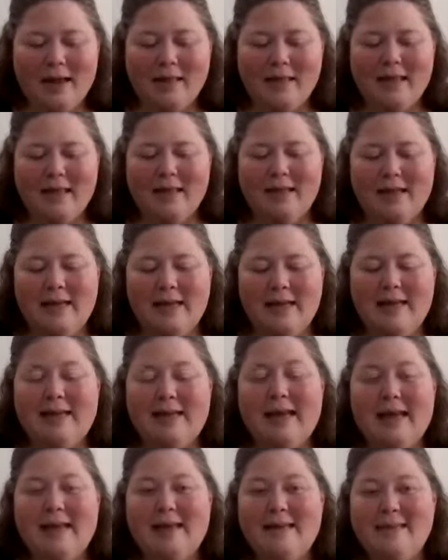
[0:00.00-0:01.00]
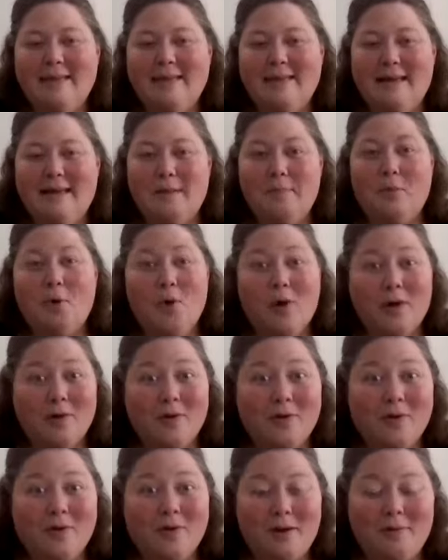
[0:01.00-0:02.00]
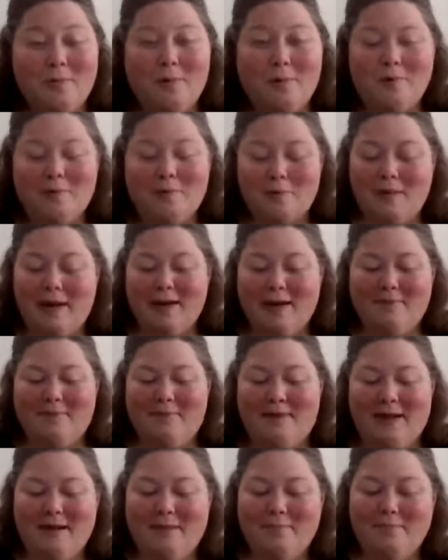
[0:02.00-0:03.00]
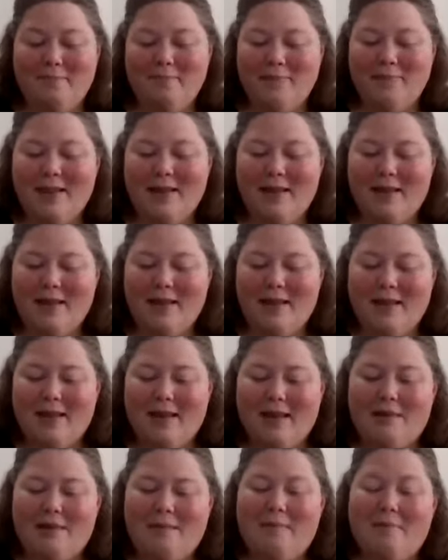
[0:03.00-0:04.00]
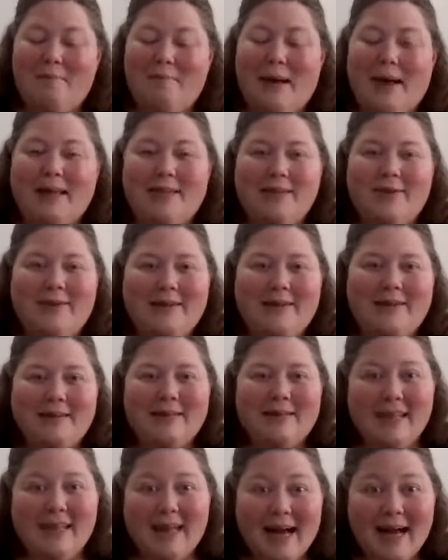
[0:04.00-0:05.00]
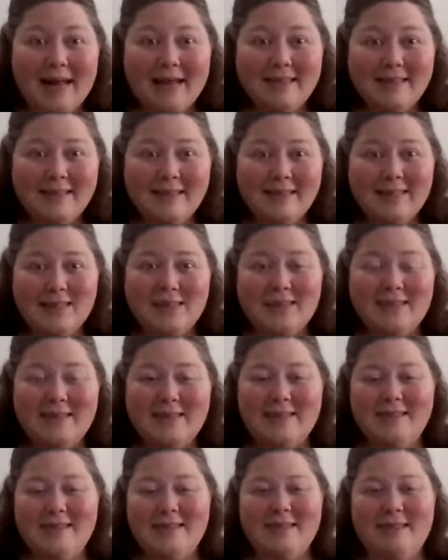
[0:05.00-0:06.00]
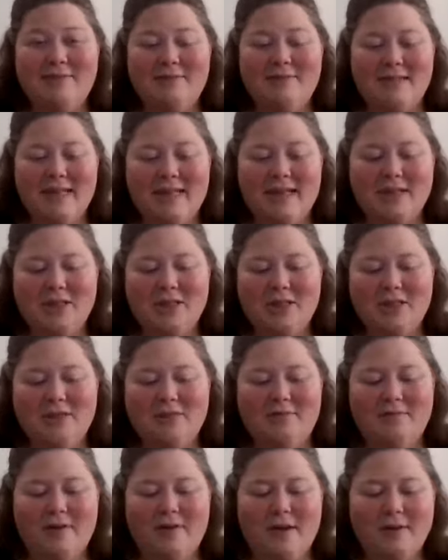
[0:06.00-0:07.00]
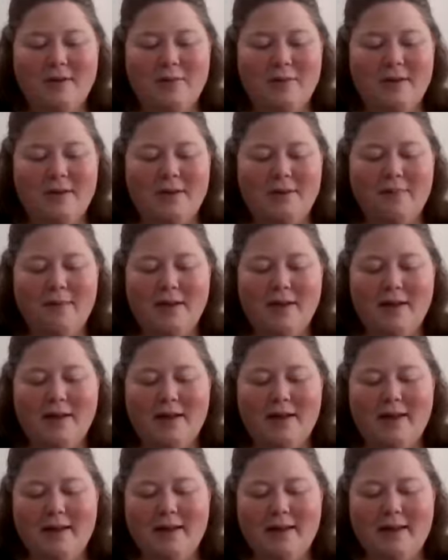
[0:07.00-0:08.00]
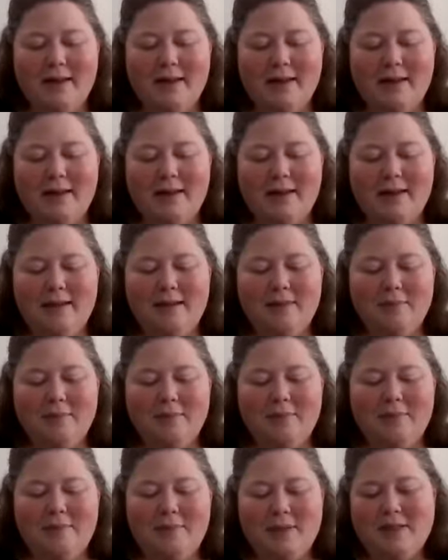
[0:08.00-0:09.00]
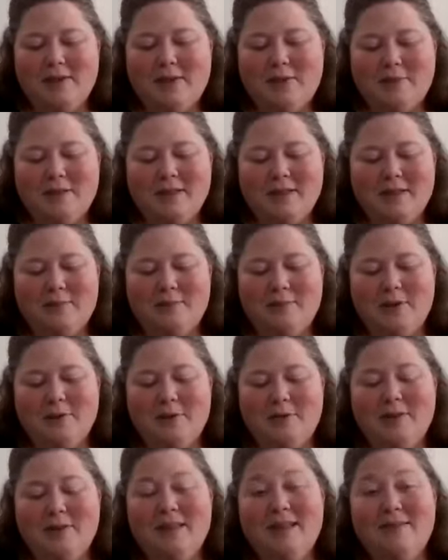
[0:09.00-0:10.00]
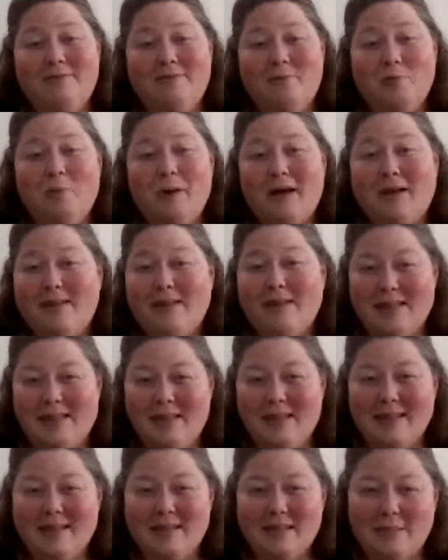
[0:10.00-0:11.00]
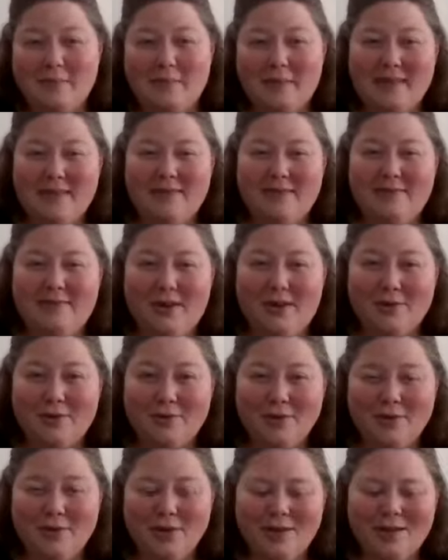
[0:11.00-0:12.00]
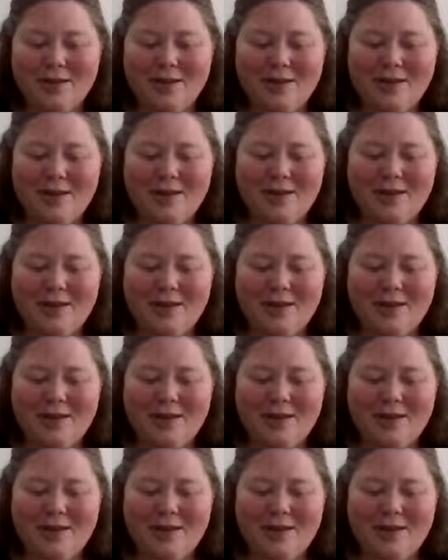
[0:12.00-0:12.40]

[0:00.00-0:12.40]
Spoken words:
And then he gained immortal and worldwide fame. If Matthew had declined Jesus' invitation to follow him, he would have been known as someone who lived well at the expense of others.